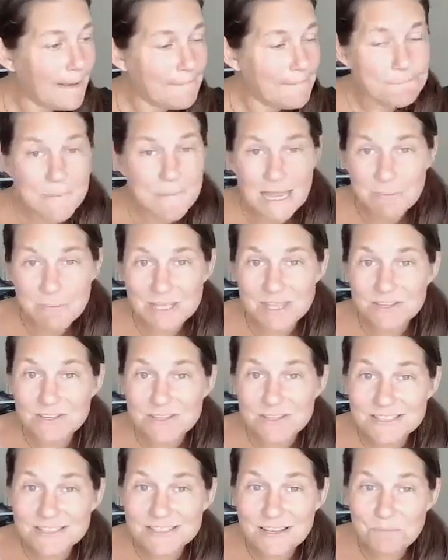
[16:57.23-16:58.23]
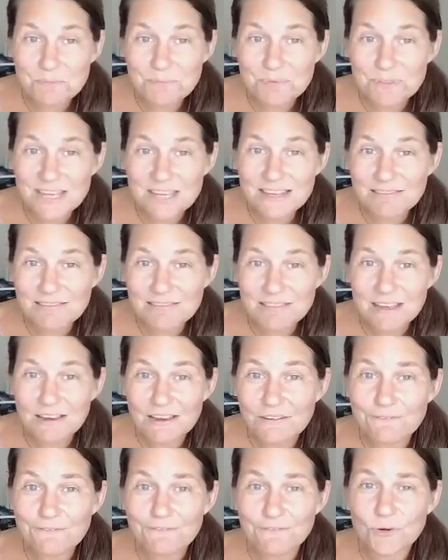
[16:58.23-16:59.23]
maybe there's something
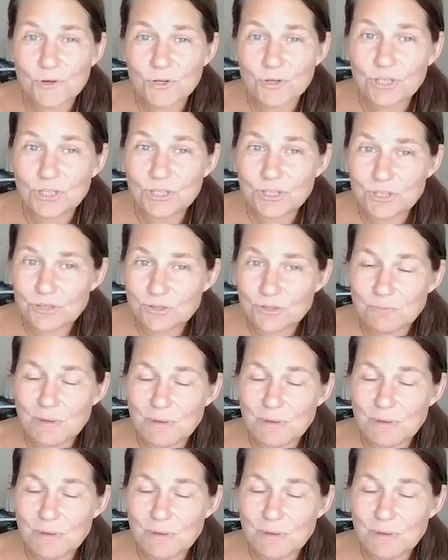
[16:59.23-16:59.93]
there for you.